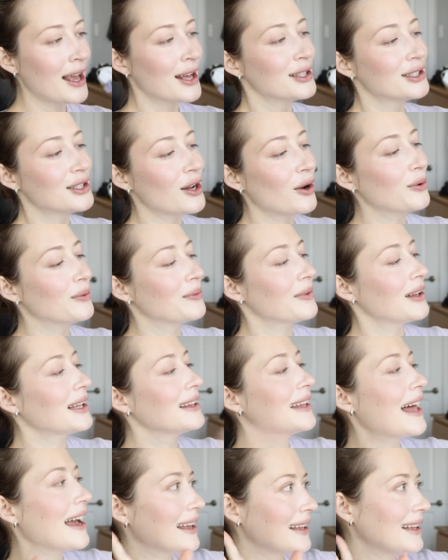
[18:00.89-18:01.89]
So
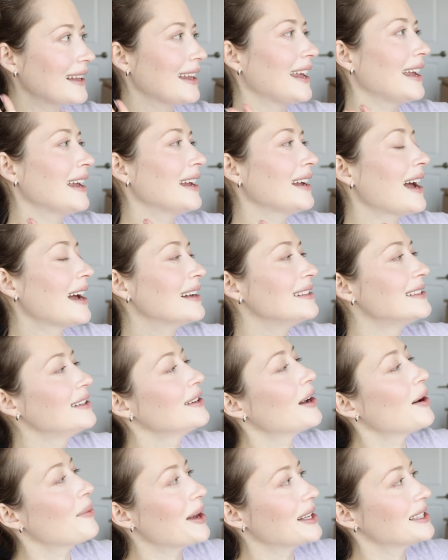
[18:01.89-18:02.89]
luckily, I did
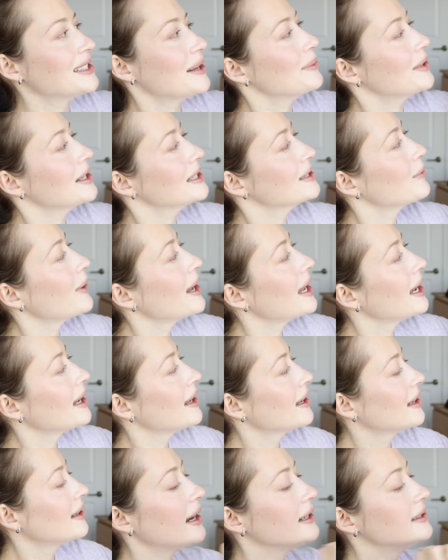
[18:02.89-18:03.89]
not mess up this wig.